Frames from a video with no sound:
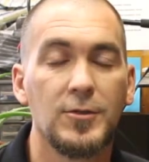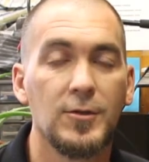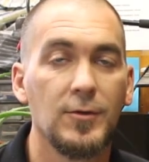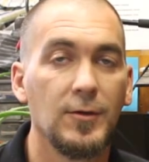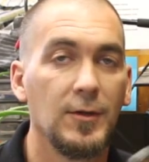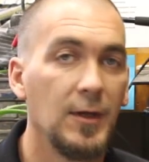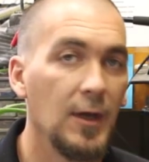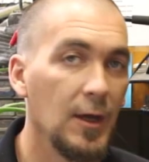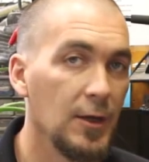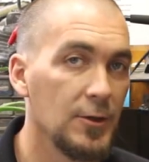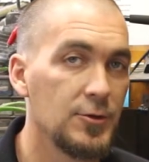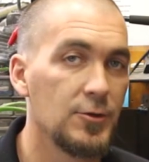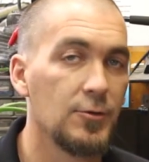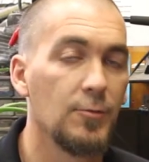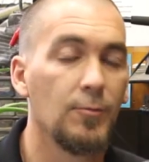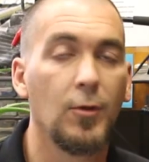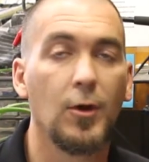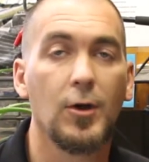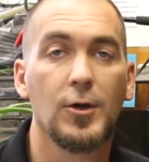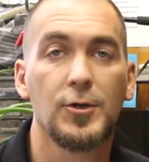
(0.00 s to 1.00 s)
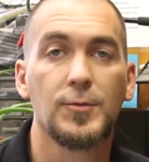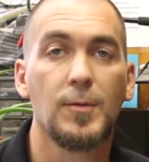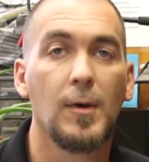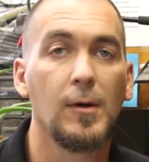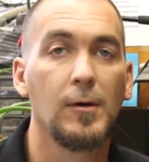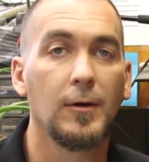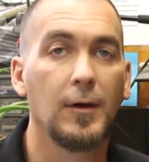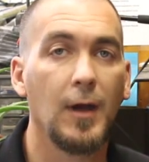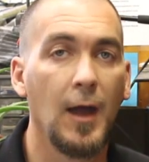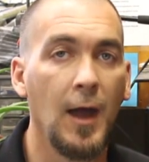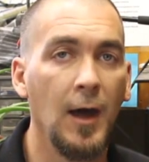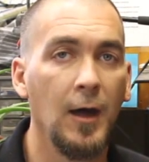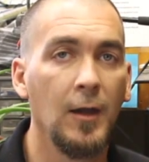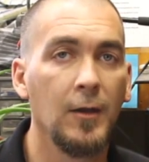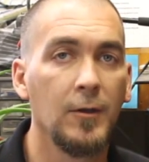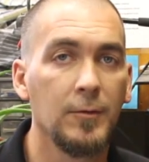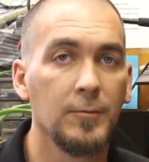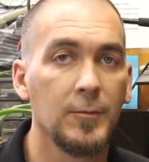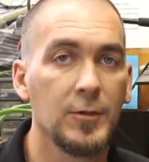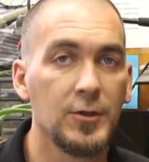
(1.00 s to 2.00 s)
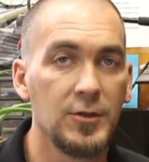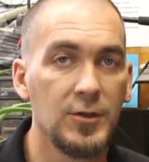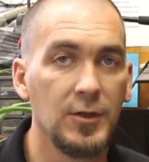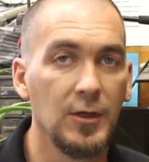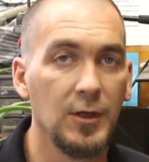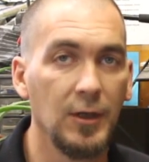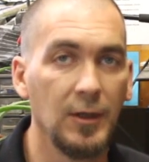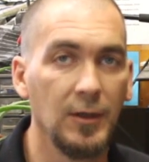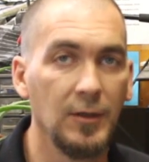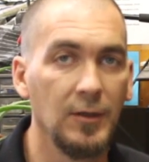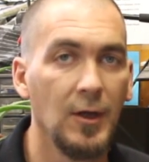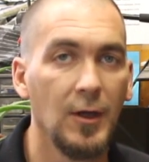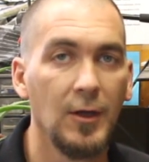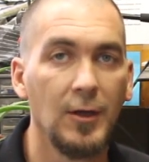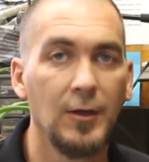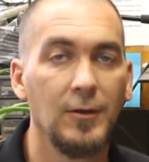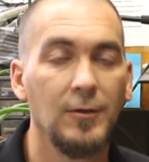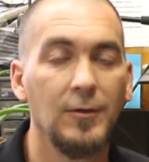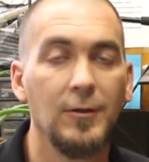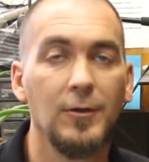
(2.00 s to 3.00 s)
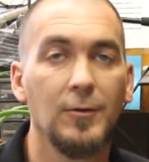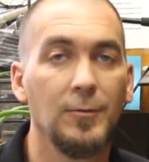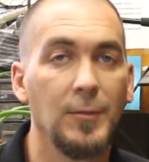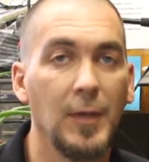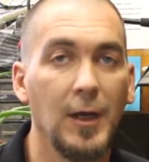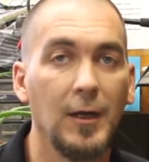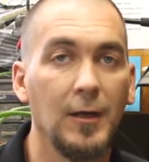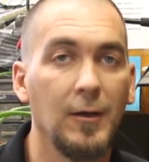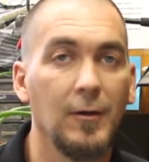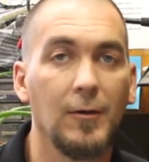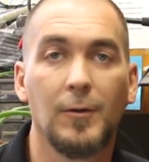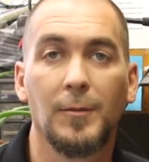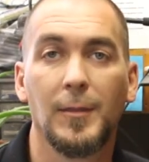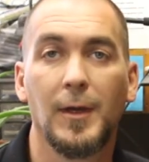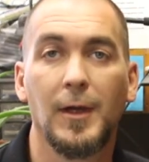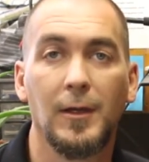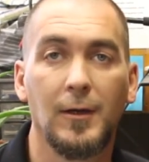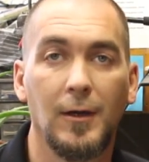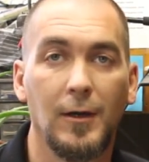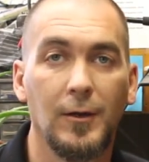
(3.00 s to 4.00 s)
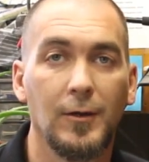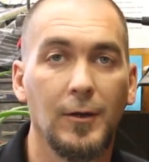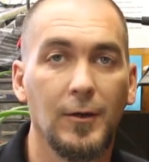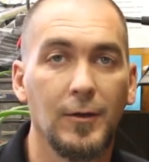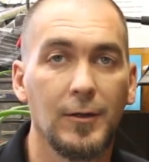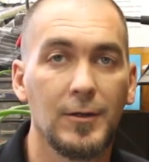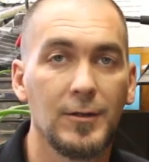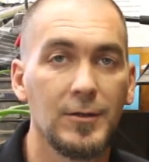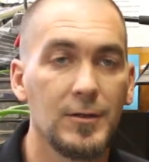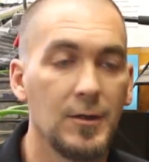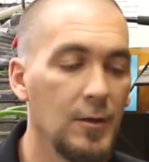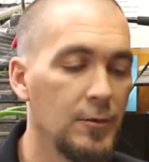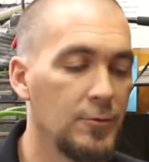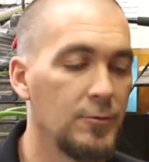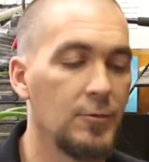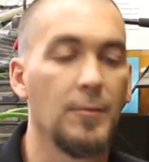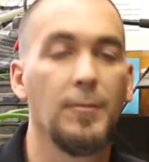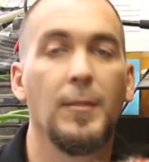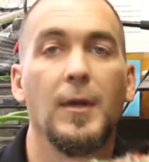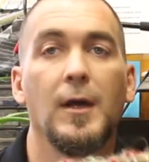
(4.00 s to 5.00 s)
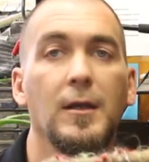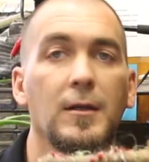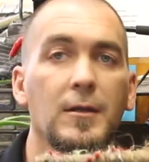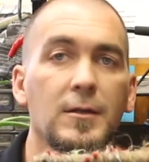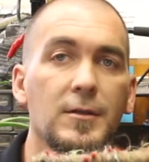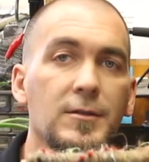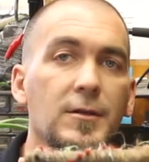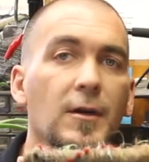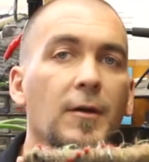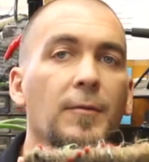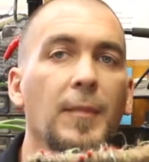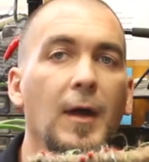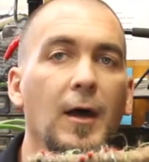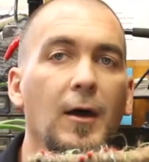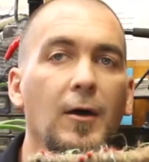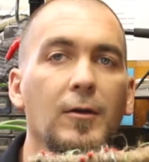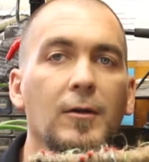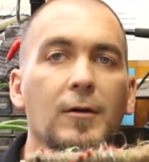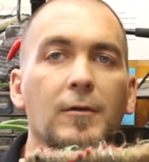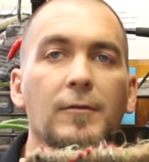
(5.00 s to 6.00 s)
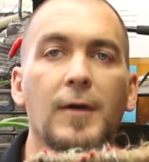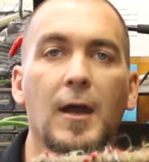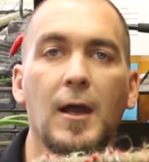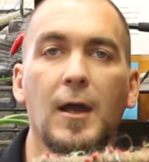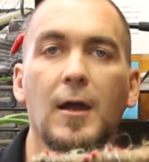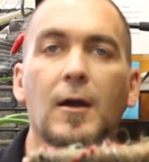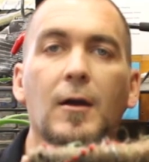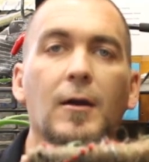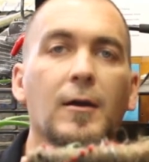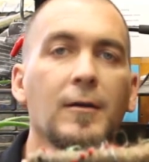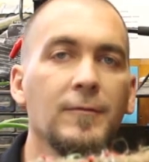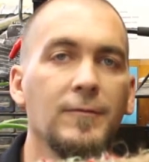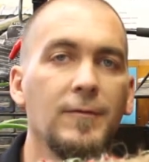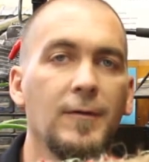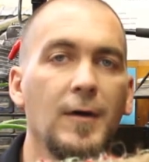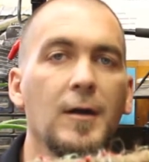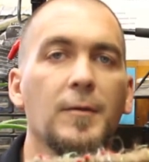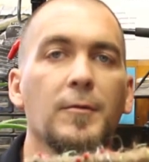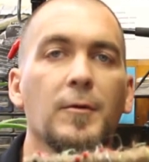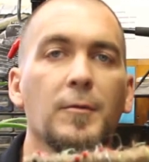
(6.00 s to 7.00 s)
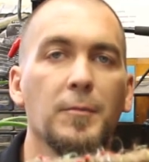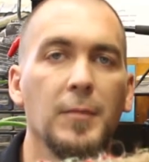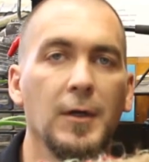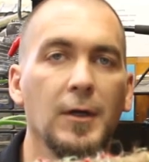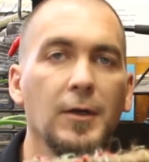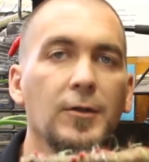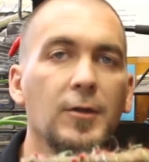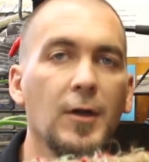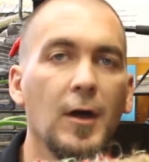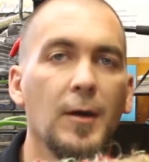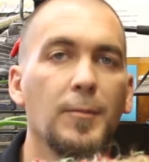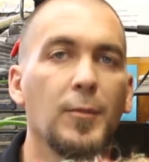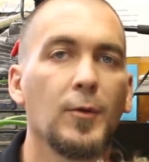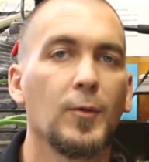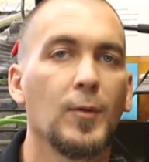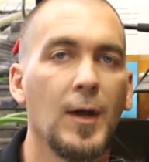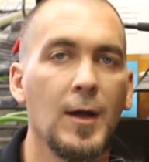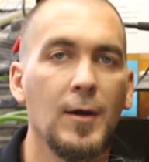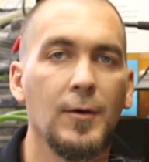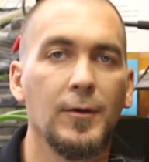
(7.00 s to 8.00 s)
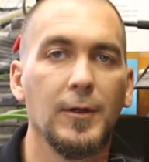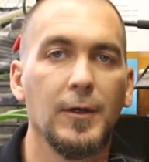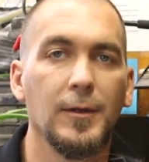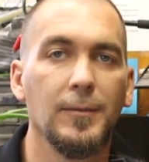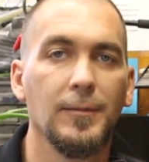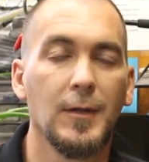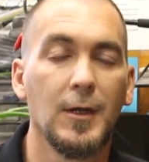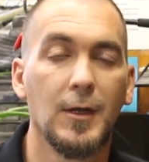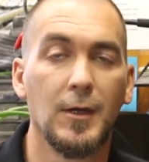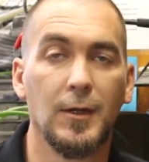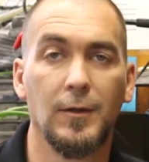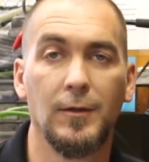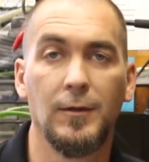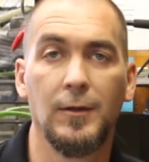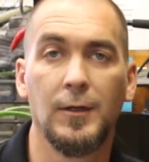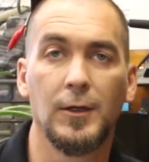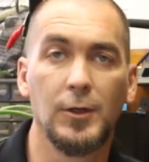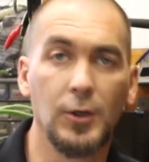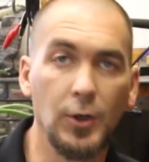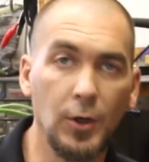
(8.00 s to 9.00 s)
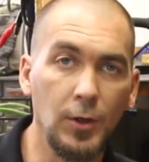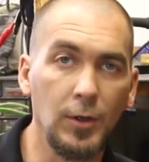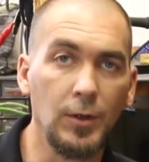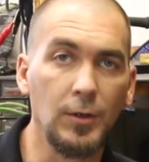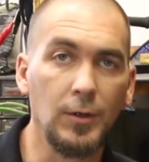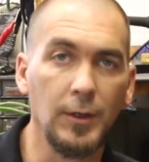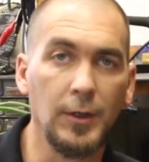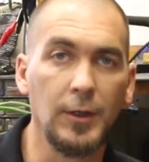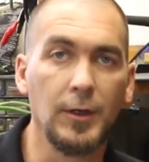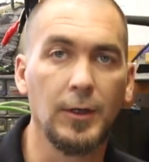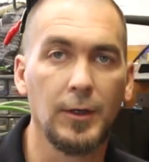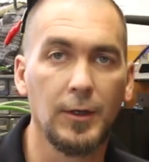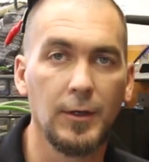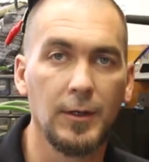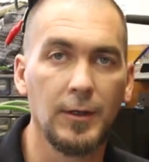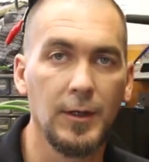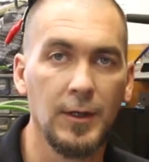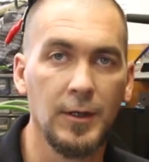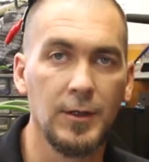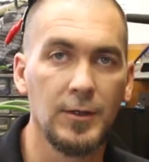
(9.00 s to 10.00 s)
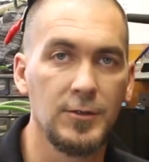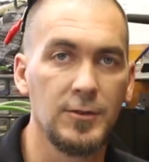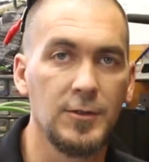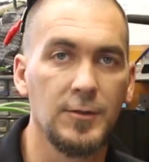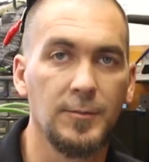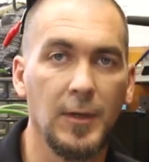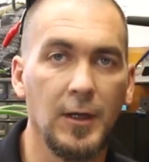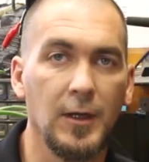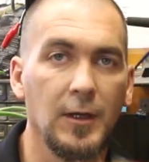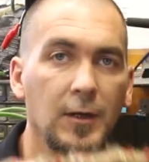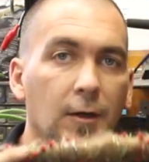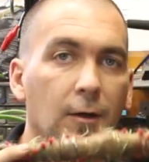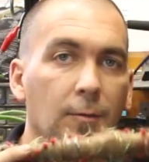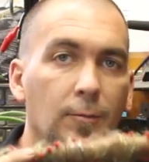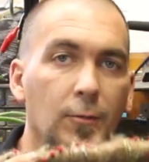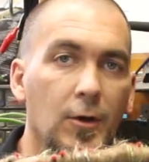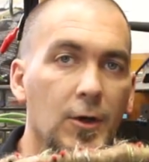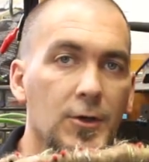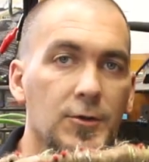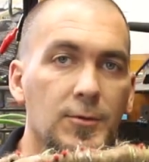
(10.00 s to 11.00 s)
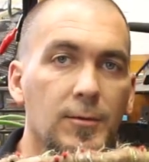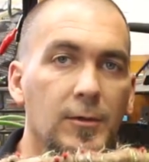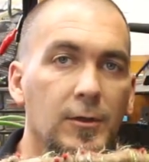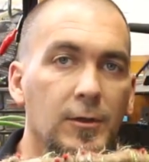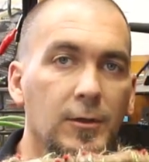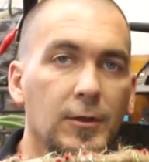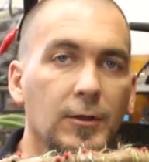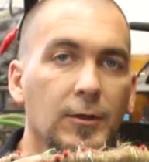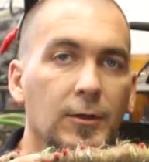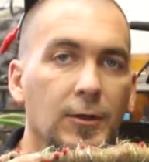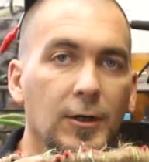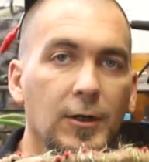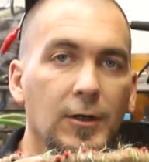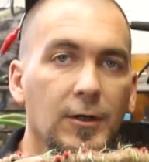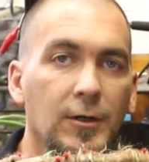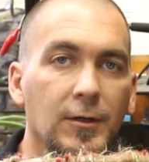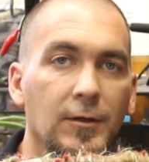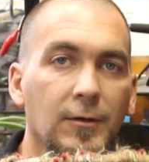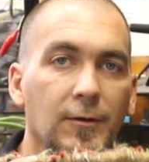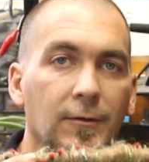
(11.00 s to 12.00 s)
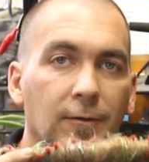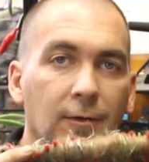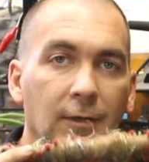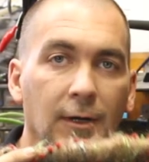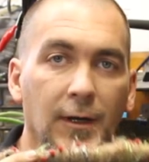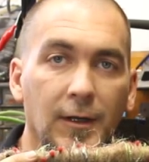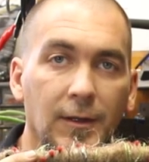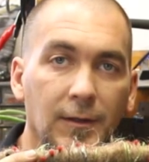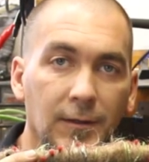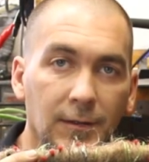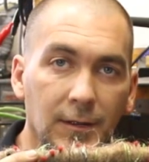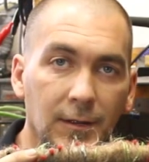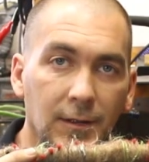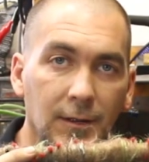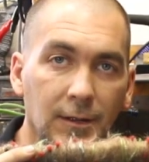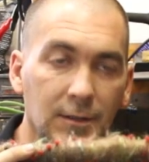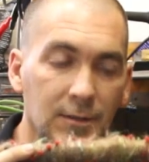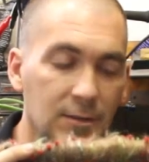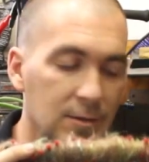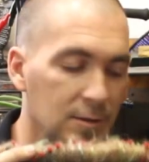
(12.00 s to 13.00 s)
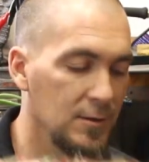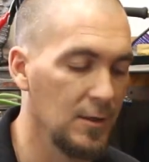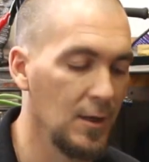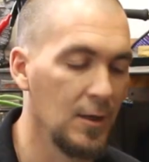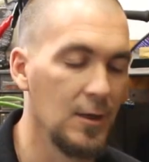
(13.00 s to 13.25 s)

you get your brush roller out of the machine, you may or may not notice a tremendous amount of hair and fiber built up around it. The goal here is to make a brush roller look like this